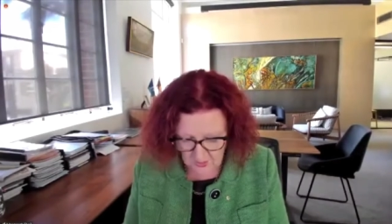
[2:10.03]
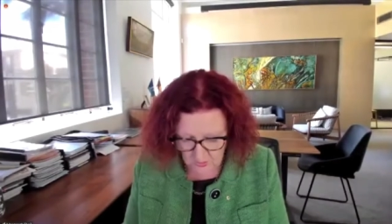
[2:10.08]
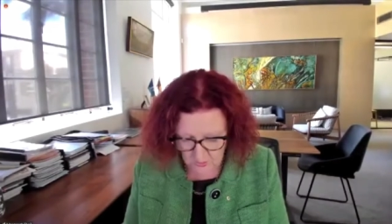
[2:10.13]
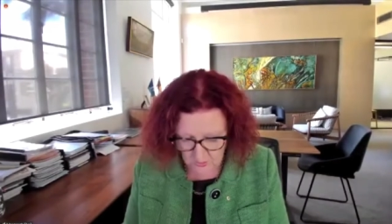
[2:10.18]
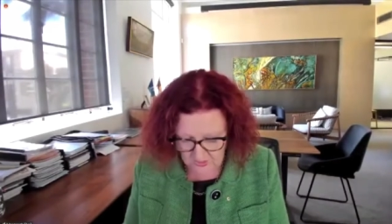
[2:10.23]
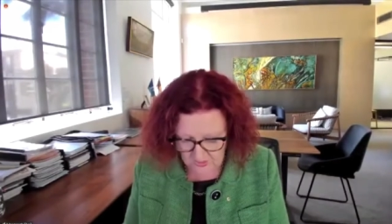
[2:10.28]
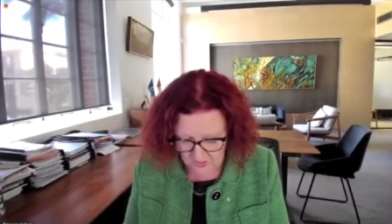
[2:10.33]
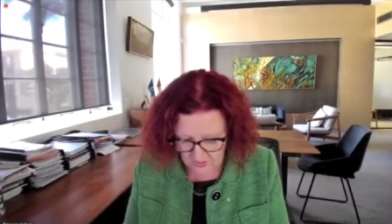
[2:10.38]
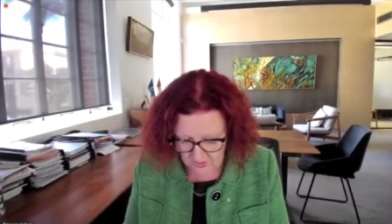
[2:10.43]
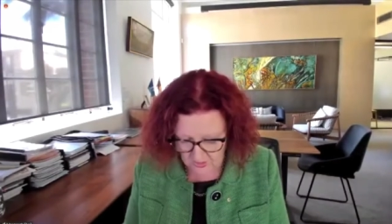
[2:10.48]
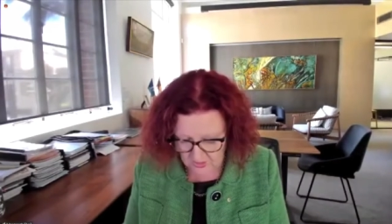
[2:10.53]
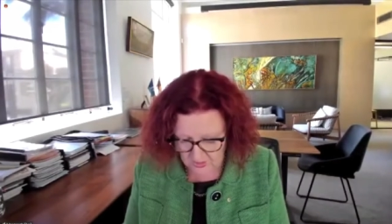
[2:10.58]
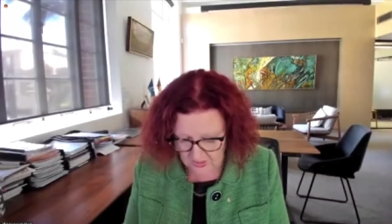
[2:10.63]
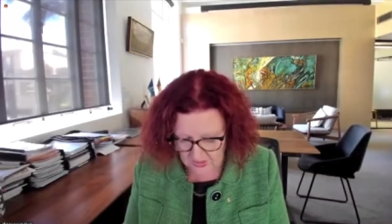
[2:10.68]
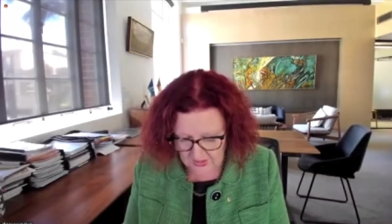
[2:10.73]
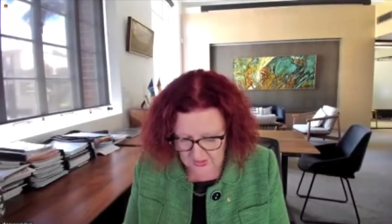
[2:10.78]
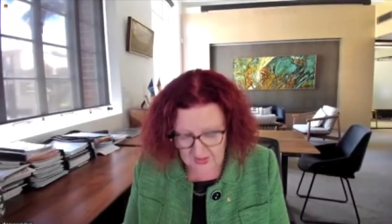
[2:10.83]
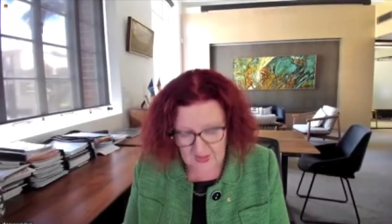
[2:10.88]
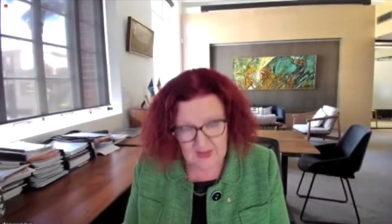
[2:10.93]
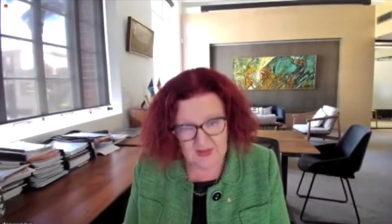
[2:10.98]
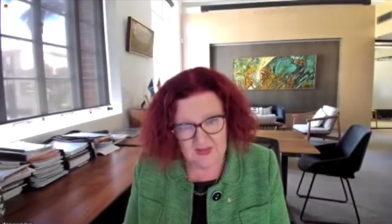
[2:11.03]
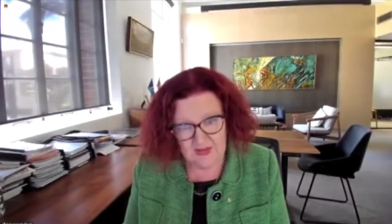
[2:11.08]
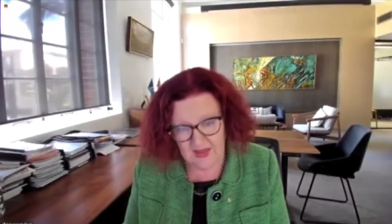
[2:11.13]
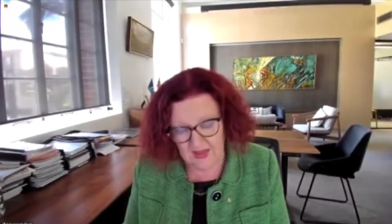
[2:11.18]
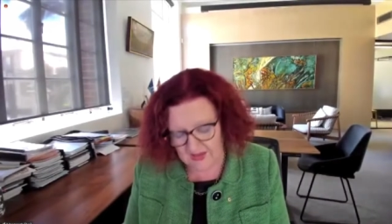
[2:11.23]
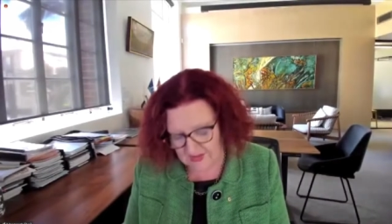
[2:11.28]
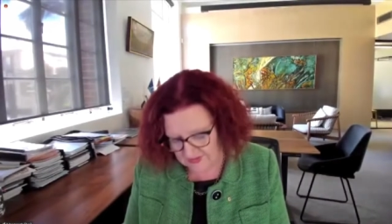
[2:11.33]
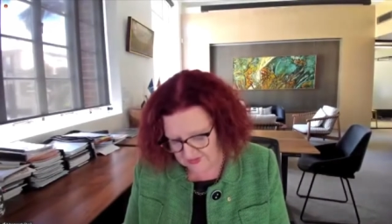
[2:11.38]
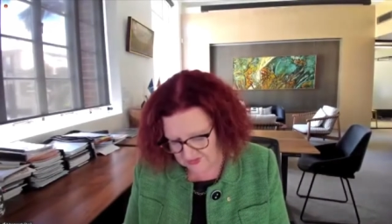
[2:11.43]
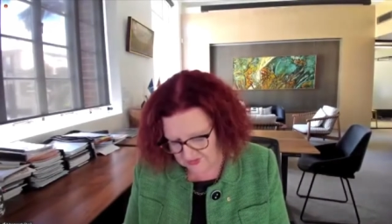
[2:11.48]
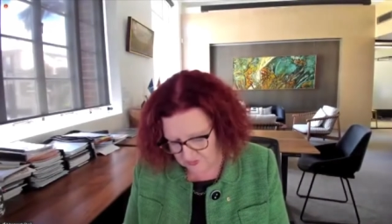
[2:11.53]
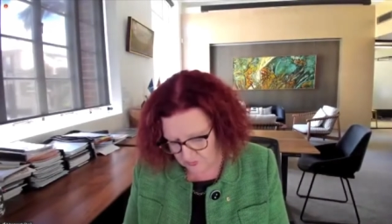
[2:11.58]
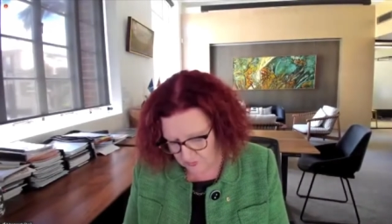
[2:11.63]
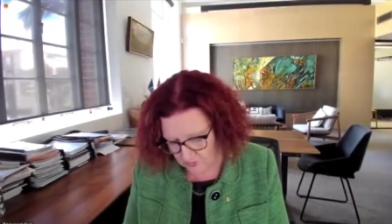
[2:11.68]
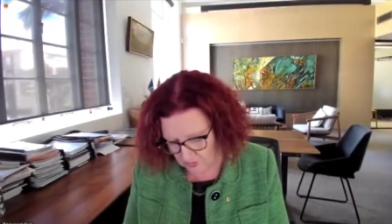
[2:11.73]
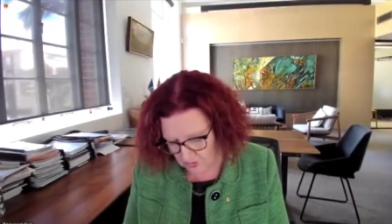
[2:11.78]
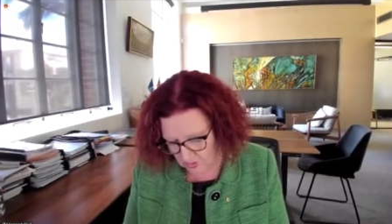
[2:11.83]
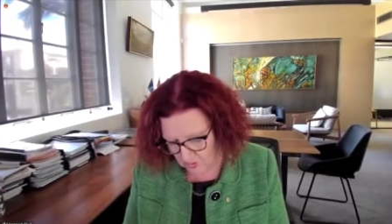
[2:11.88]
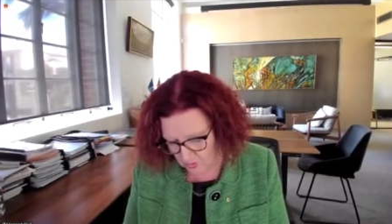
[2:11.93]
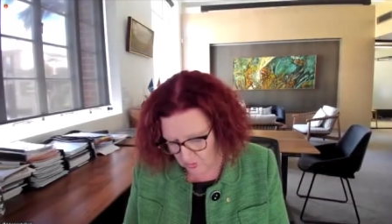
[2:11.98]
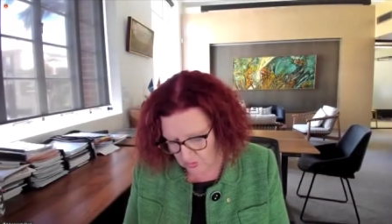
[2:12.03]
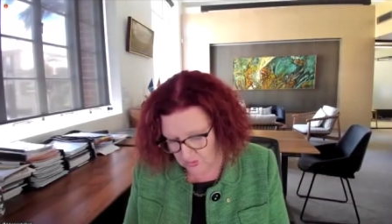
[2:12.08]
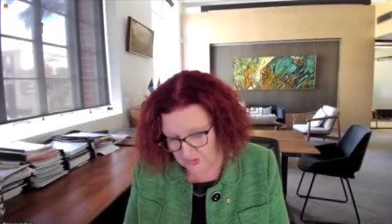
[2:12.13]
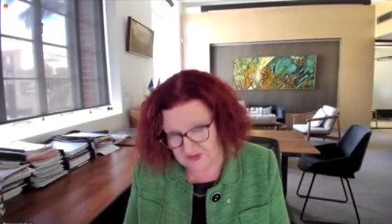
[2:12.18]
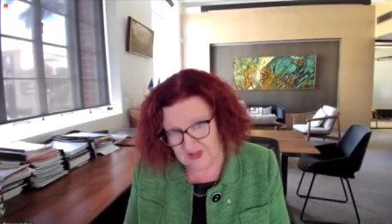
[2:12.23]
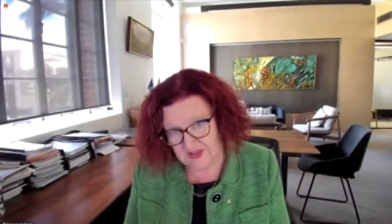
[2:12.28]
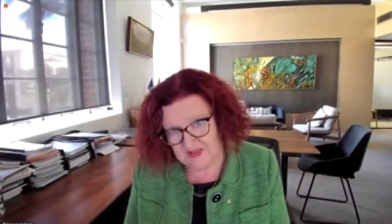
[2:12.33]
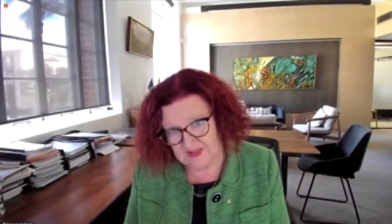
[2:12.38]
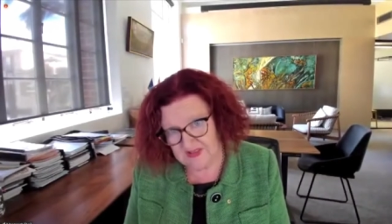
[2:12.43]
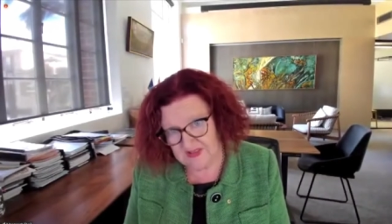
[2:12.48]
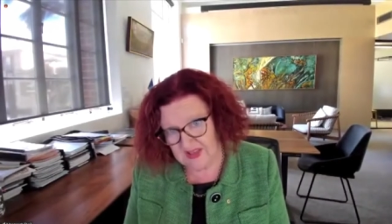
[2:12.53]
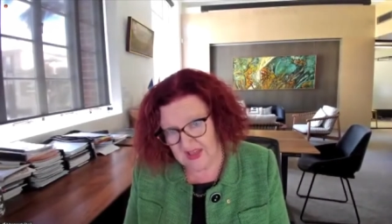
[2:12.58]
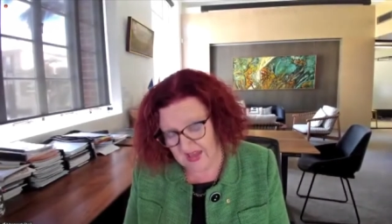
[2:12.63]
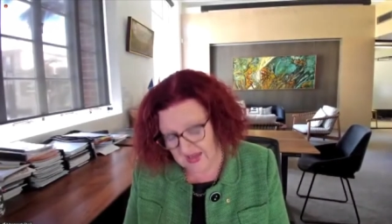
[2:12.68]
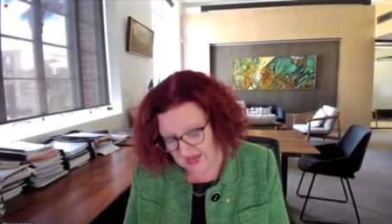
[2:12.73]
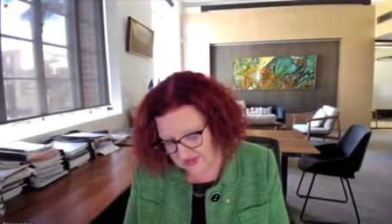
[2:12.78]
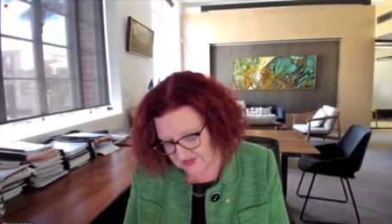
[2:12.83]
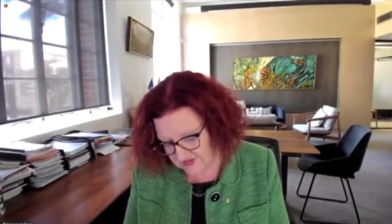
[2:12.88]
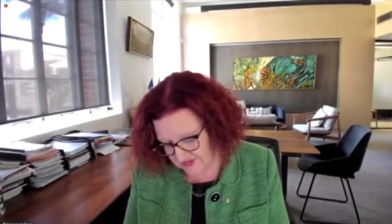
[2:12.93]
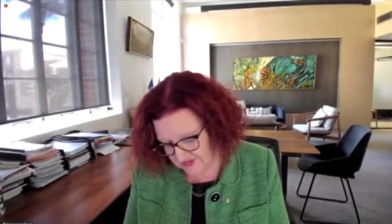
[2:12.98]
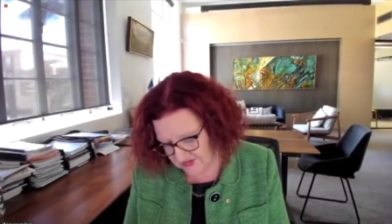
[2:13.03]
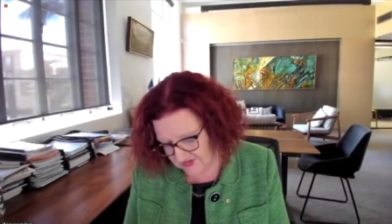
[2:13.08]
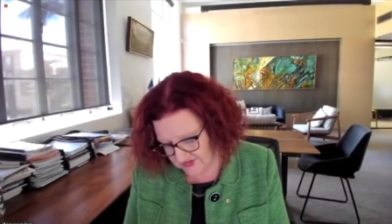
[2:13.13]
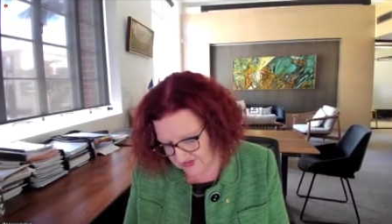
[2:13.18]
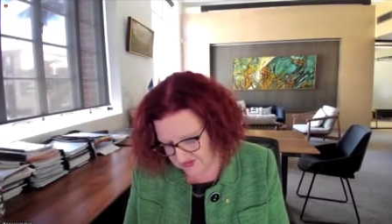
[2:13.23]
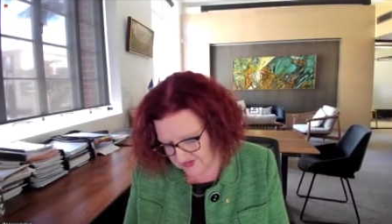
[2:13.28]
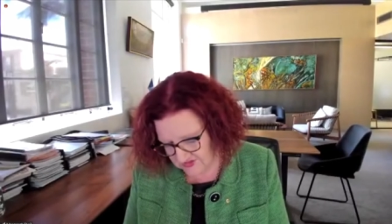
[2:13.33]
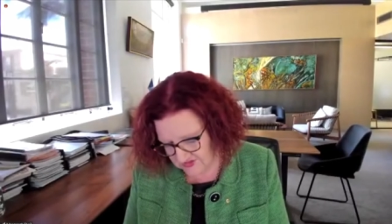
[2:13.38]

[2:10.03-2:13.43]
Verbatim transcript: where her last role was as the agency's